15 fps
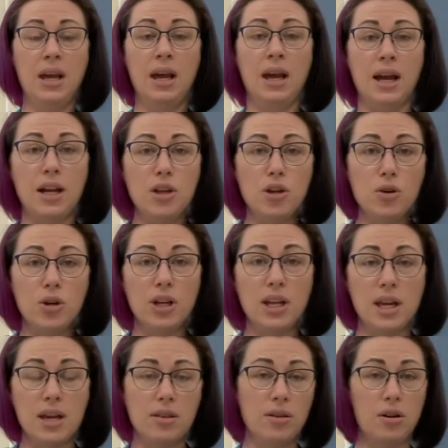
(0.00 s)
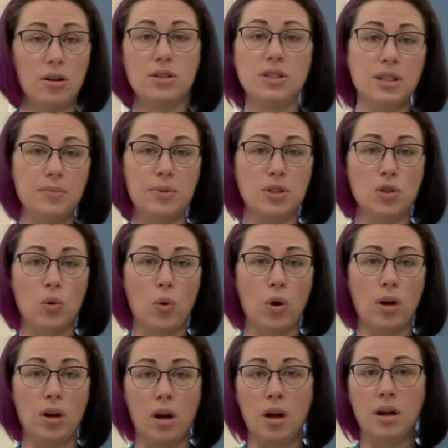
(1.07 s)
and you could either slip and
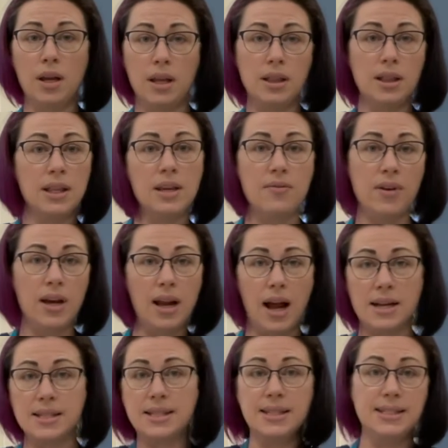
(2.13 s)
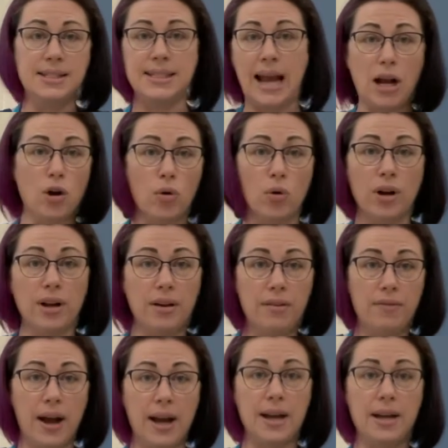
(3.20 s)
score it on and leave it as a
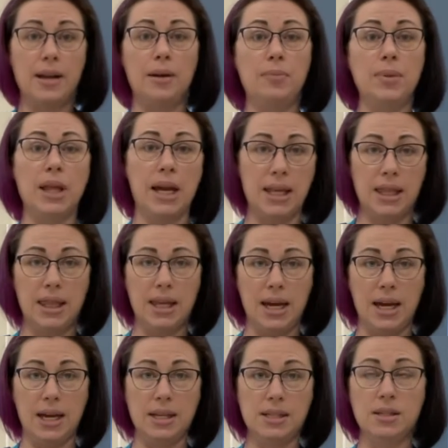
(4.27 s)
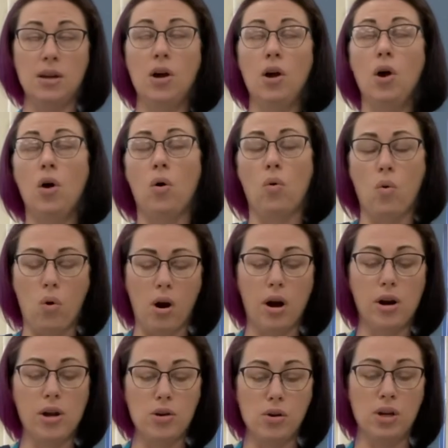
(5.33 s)
decorative item like this,
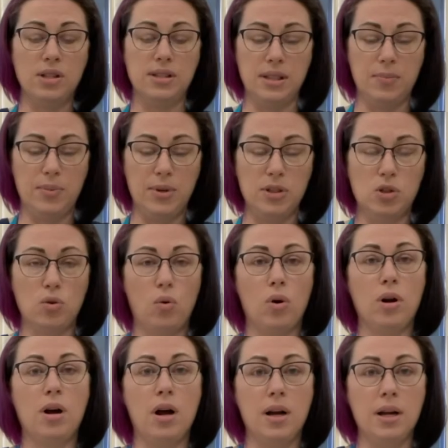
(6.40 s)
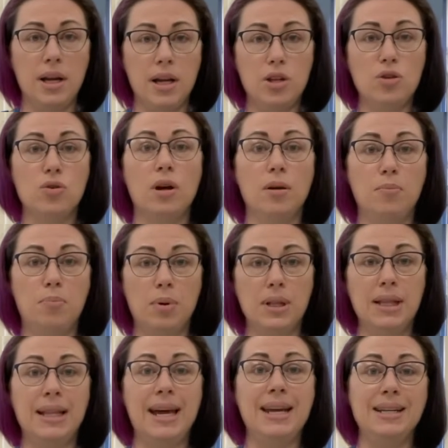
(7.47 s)
or you could slip and score it on and you could
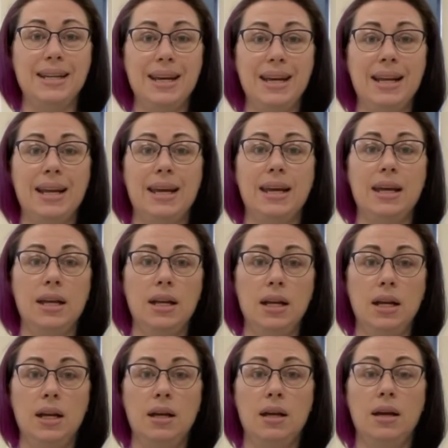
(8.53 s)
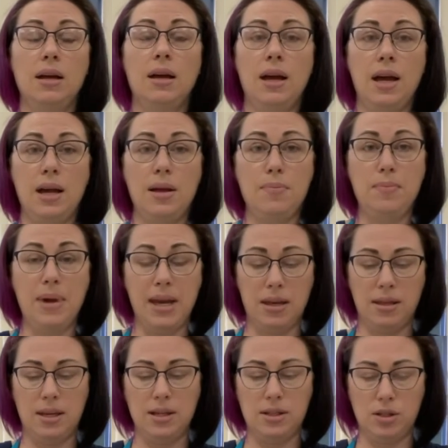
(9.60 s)
blend it in and
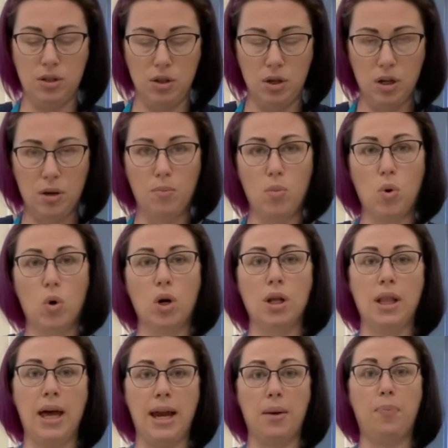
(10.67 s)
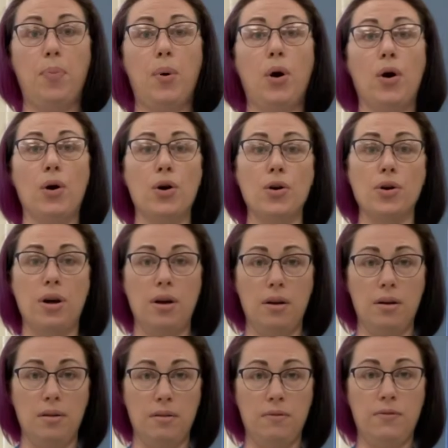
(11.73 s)
make this look more like part
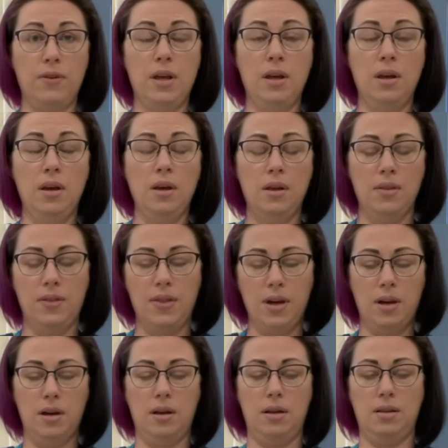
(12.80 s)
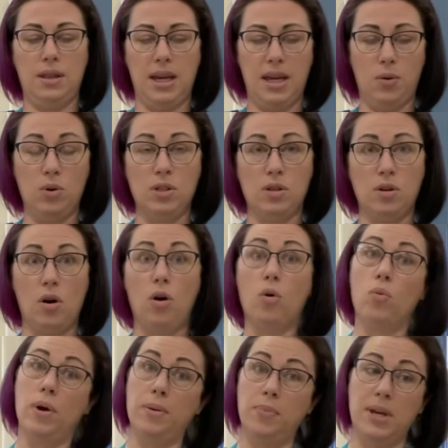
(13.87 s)
of the, like it was all
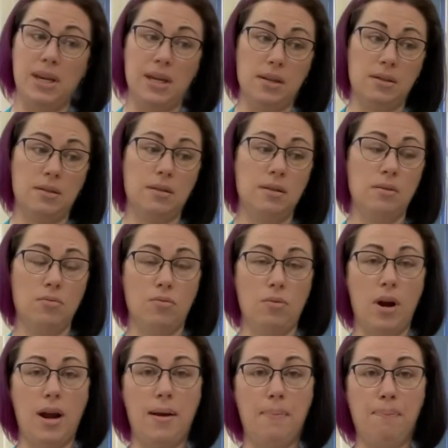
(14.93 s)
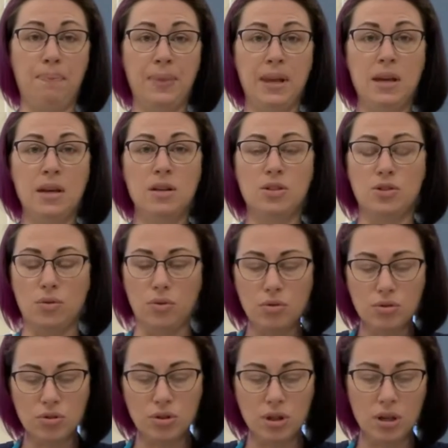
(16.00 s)
one piece, right? So
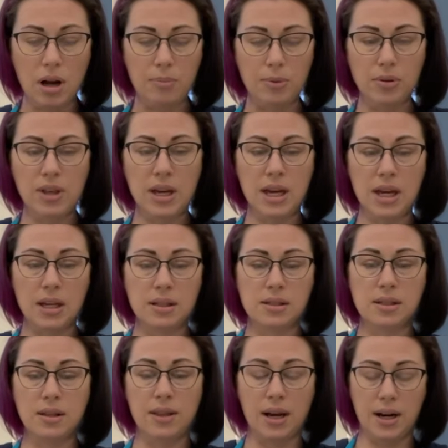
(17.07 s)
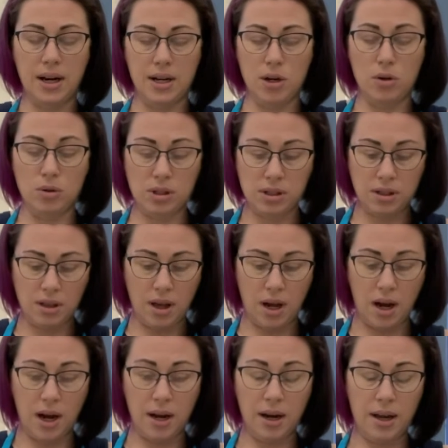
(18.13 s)
those are a couple things that I notice a
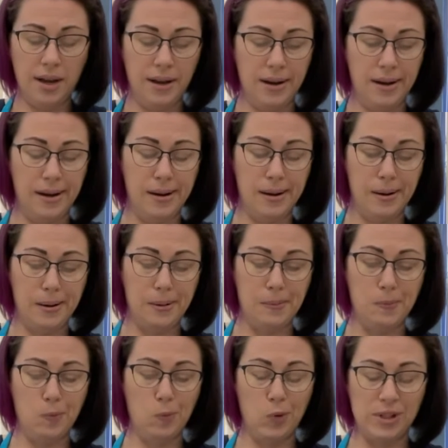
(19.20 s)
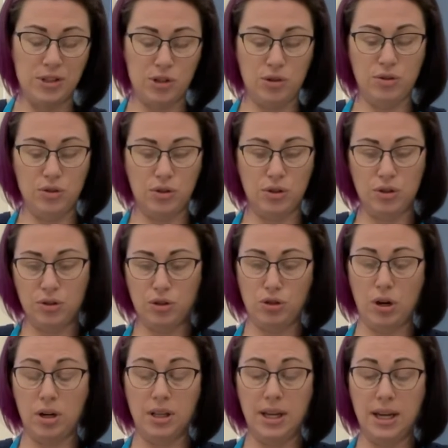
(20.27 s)
lot when students are
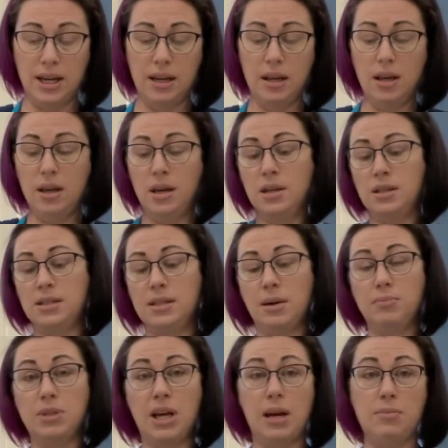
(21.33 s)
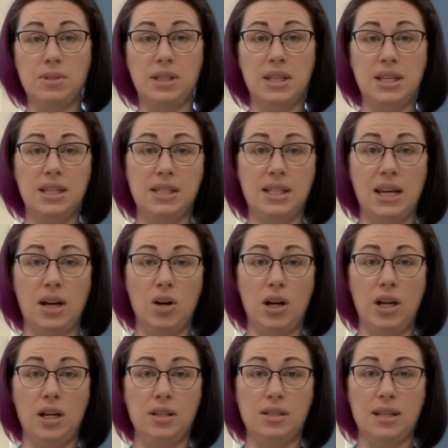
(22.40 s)
struggling. Sometimes this
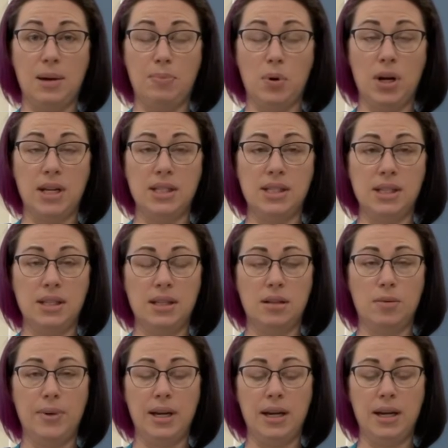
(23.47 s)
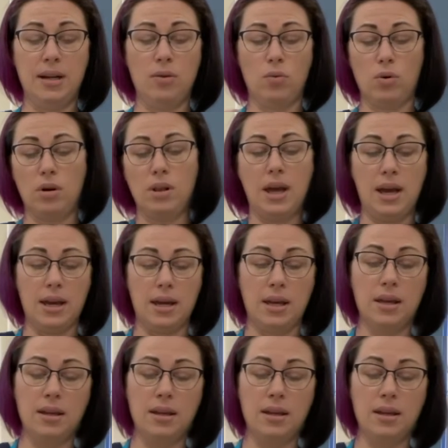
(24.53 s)
area separates a little bit, or like,